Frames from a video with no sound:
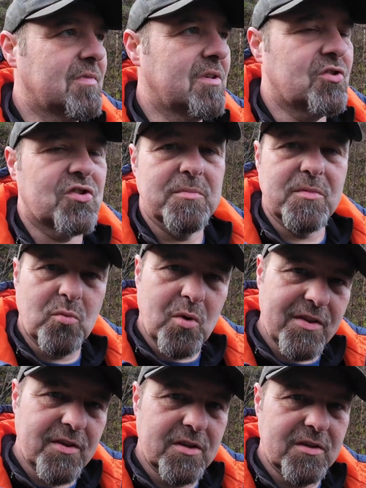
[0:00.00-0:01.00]
assuming the
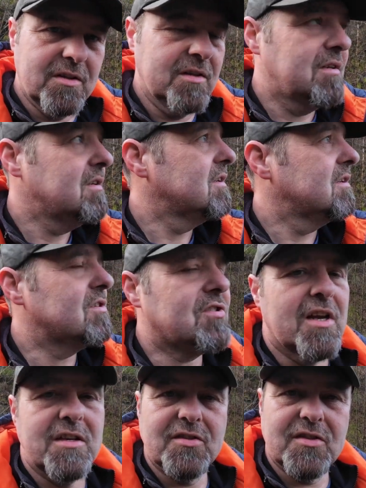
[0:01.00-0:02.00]
weather
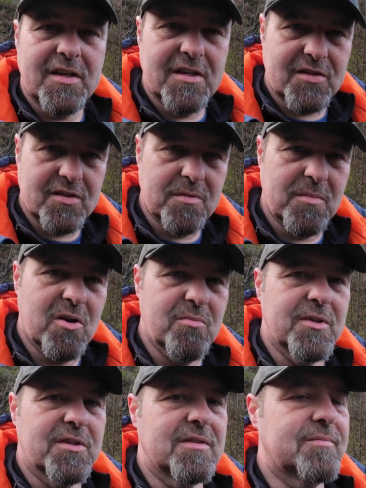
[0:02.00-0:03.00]
stays as it is at the
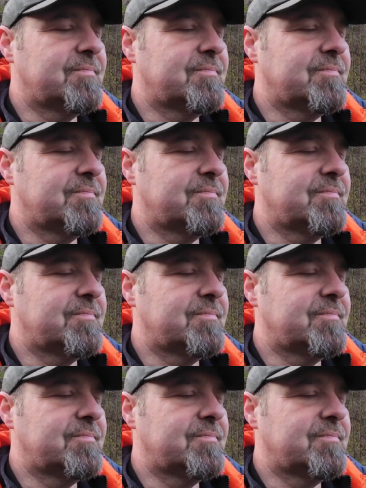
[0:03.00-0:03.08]
moment.